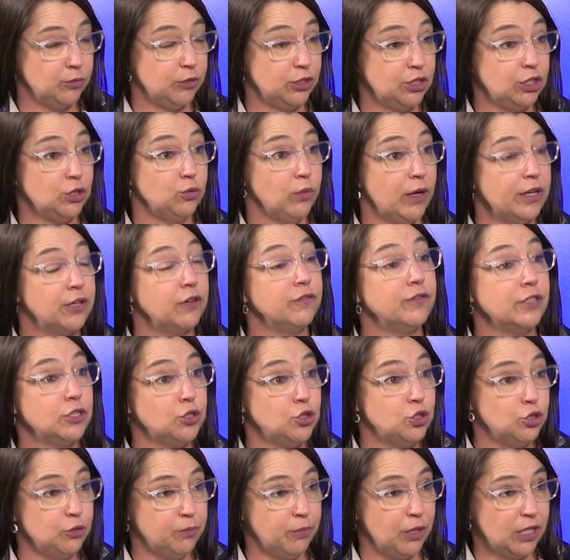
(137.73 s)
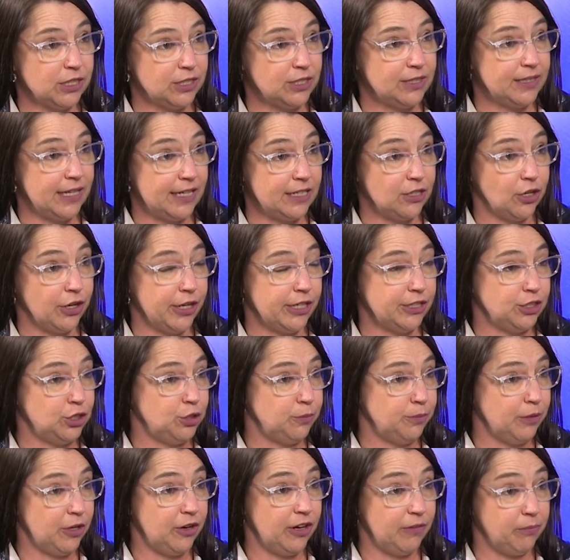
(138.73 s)
which is one of the two pots that are going to
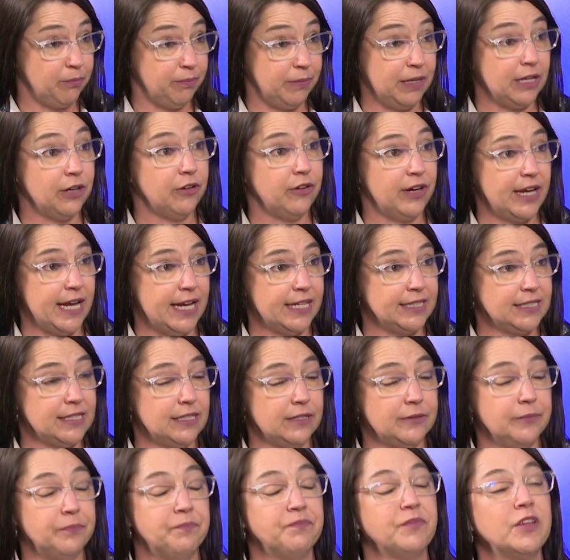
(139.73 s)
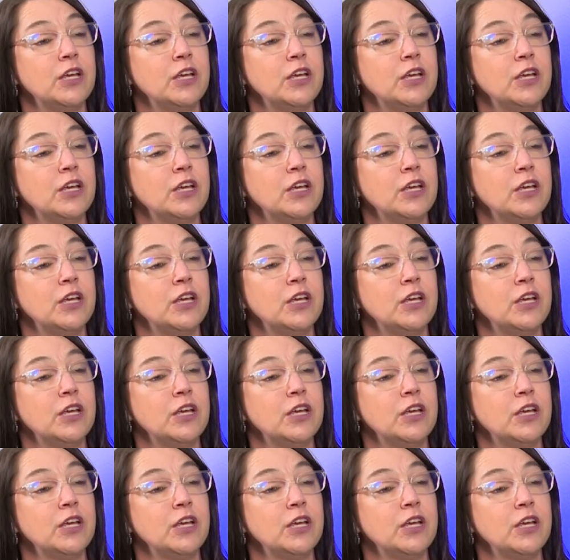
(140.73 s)
be created.